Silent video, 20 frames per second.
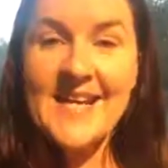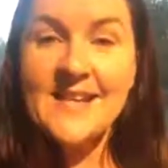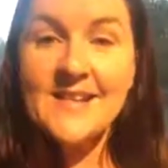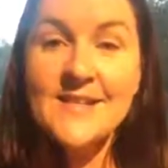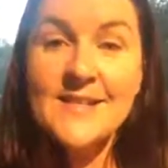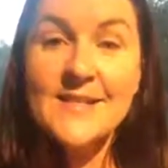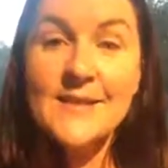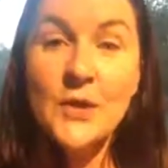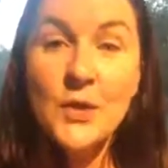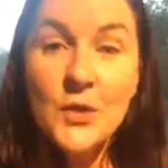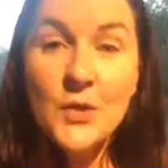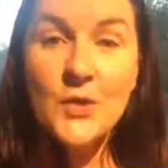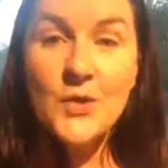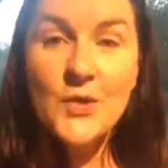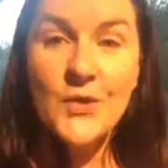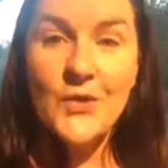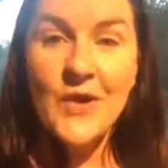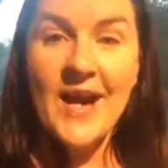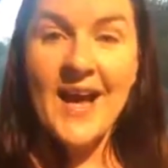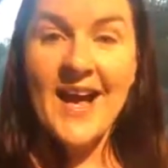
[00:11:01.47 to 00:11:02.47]
Get the slow
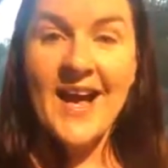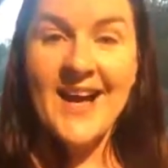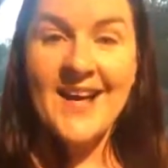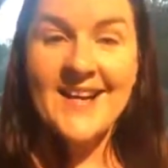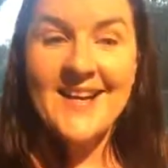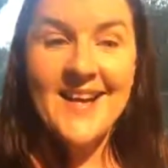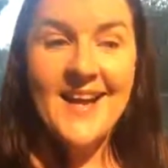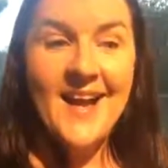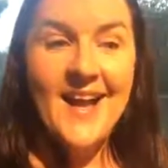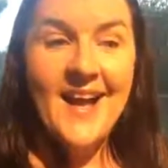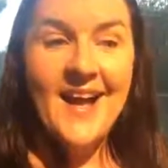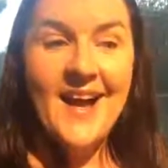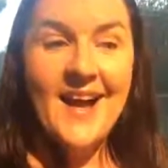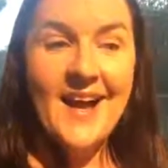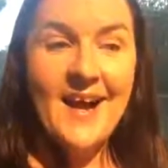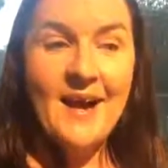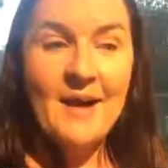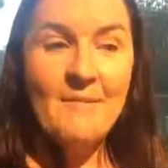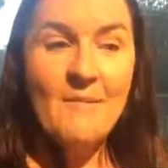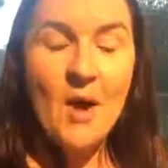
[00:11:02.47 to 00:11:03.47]
cooker out.
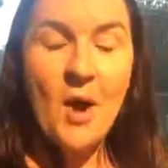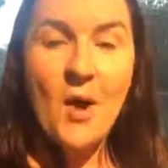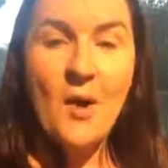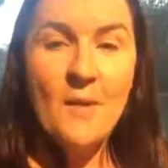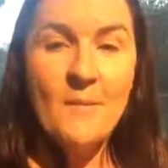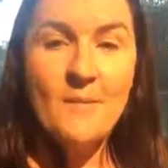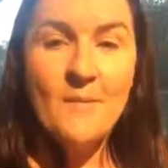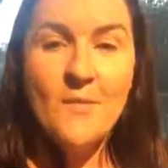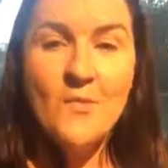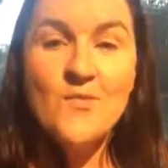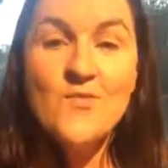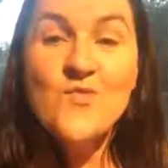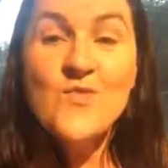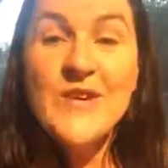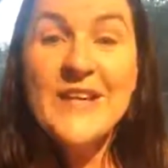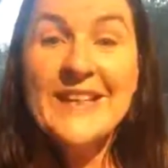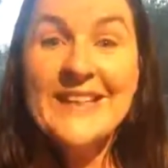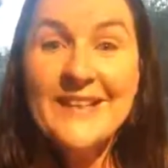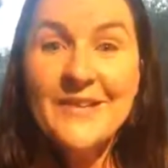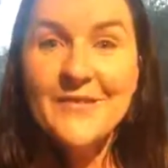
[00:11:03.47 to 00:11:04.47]
I'm
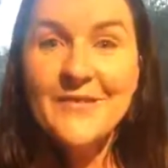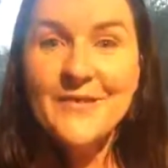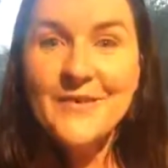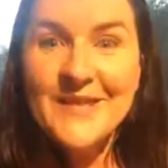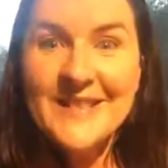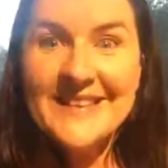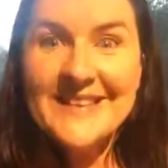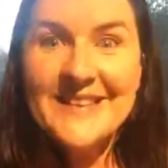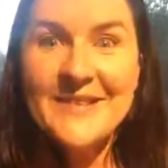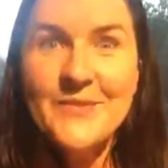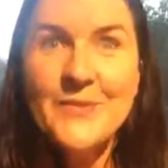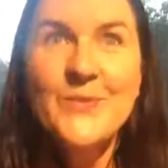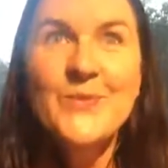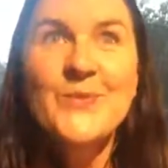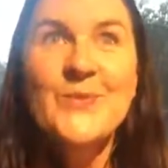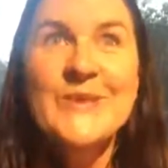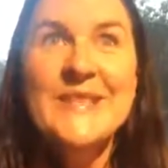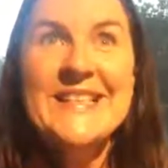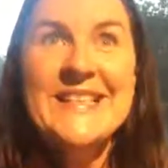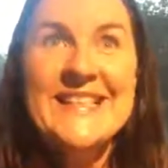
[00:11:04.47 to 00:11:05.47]
really, really,
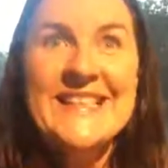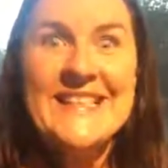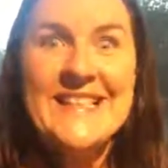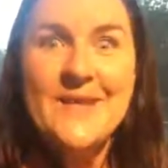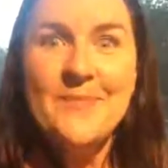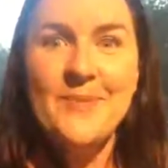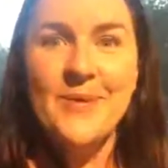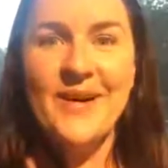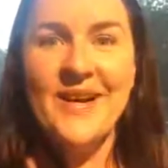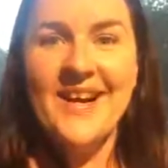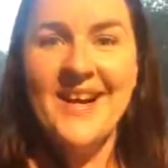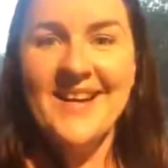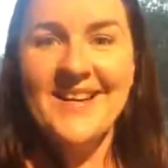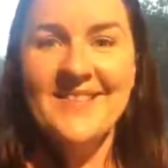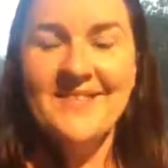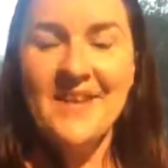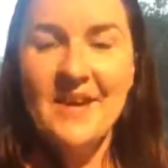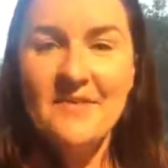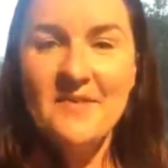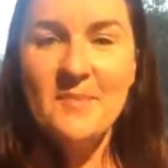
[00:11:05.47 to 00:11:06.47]
really proud
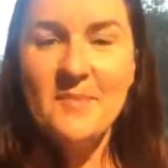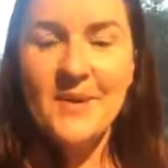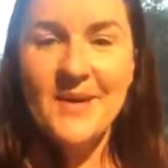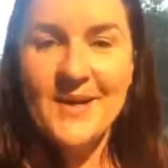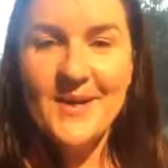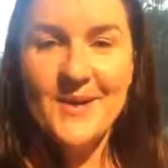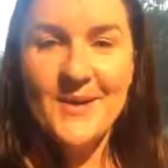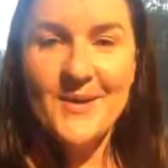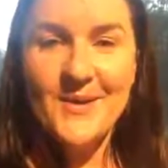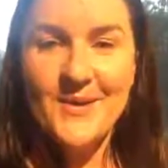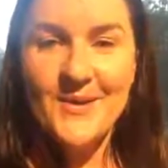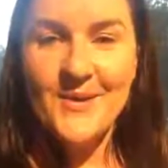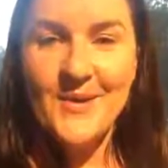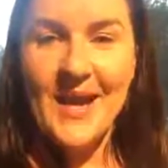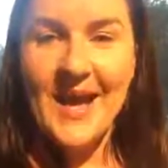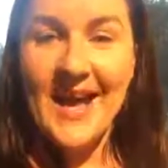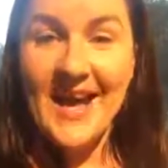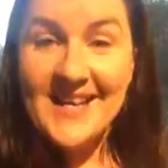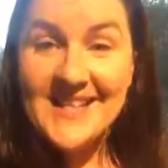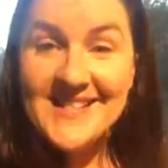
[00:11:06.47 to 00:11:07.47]
of everybody who
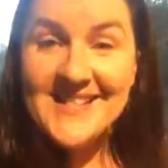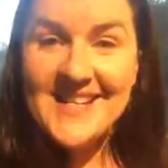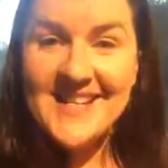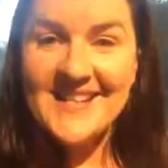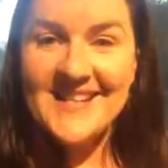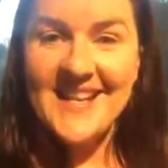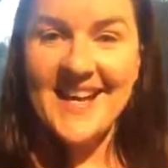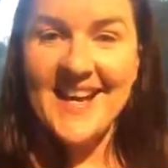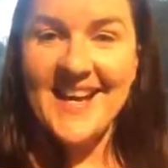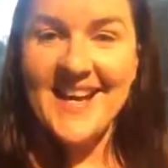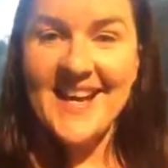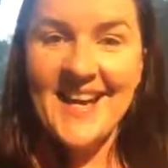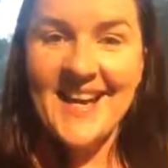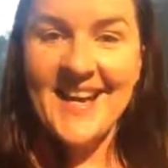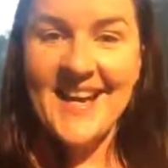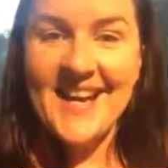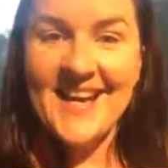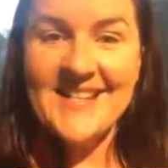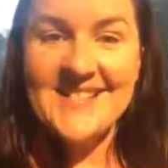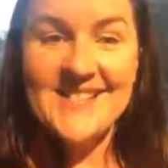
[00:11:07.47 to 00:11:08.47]
has done that
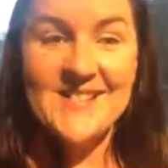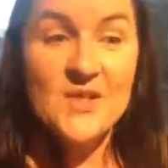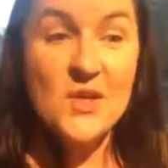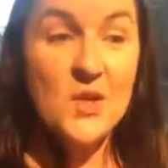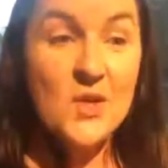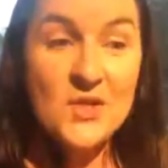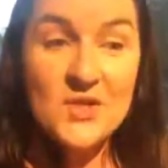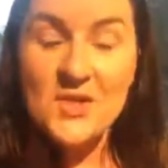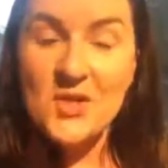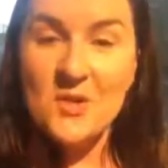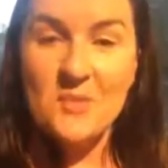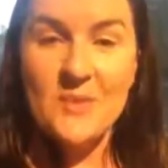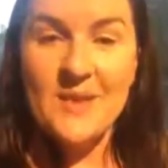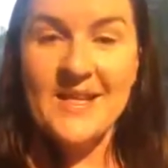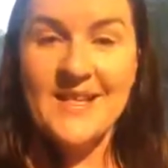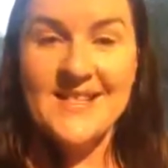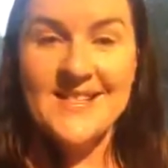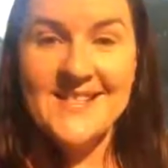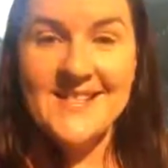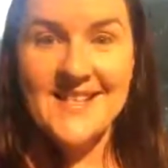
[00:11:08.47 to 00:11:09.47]
and has gone
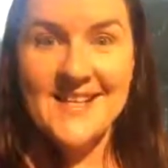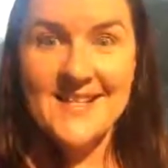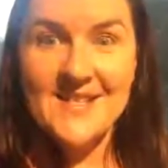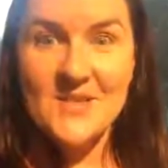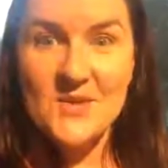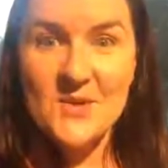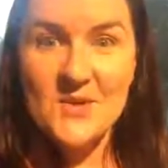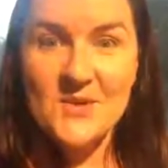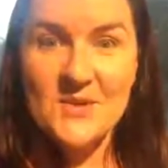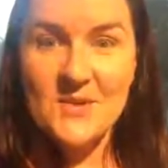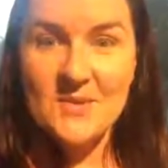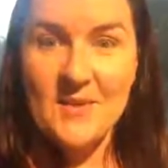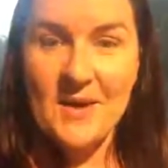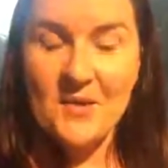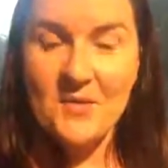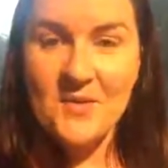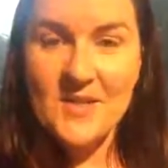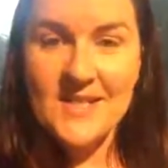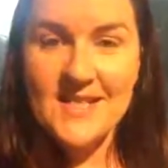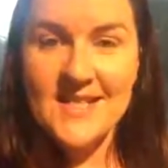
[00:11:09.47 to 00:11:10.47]
shopping and started to cook some
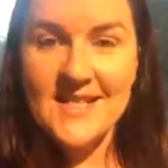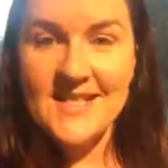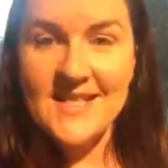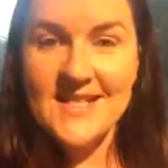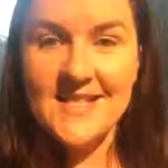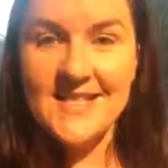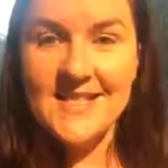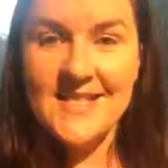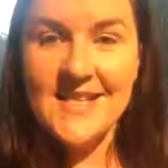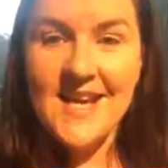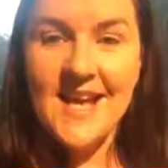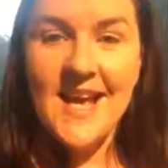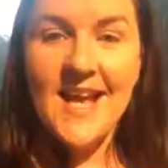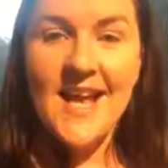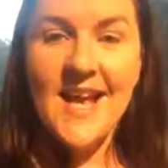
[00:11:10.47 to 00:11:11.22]
healthy dinners.